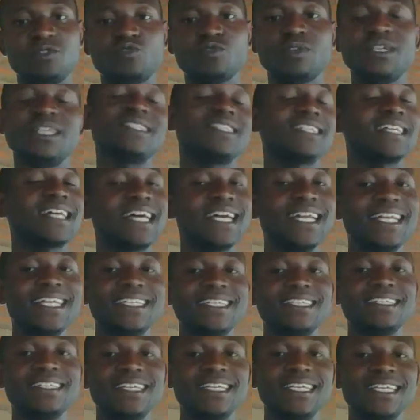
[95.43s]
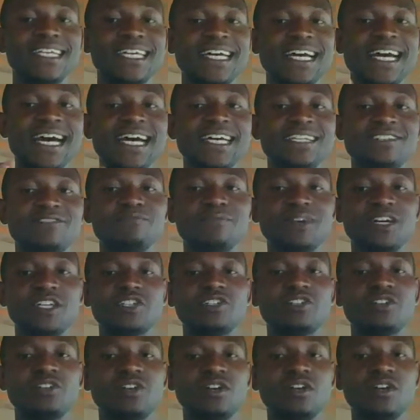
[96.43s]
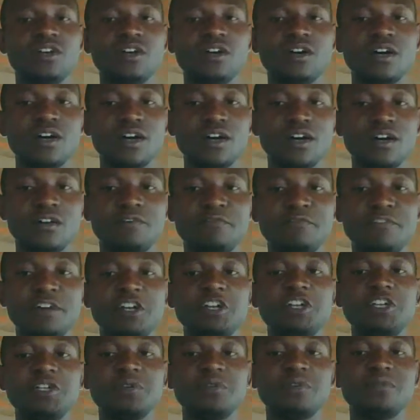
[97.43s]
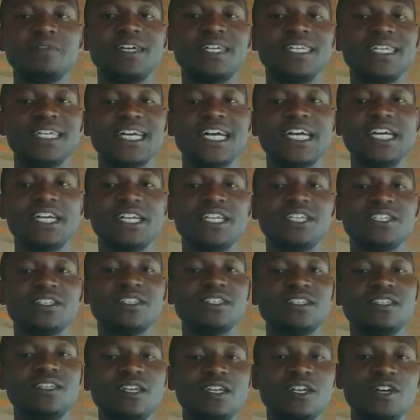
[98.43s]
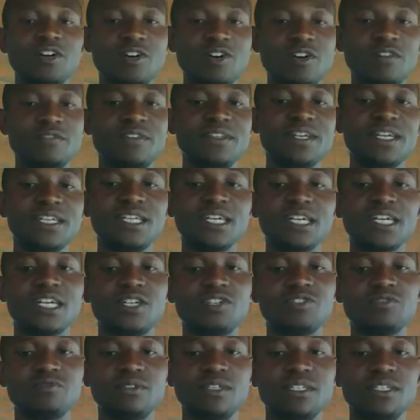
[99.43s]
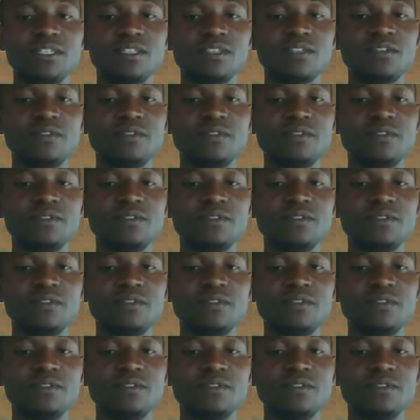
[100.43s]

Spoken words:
So its currency has much value than the currency of the other countries.